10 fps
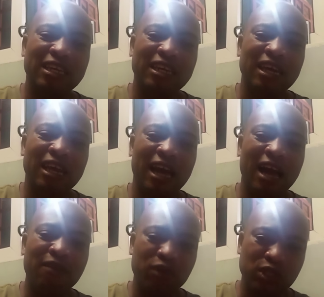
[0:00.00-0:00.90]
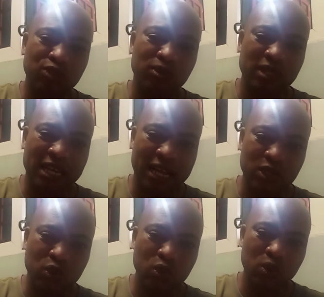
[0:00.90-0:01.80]
Armed Forces Ruling
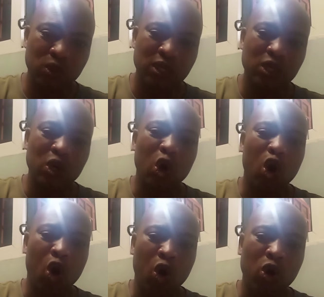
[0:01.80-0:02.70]
Council or the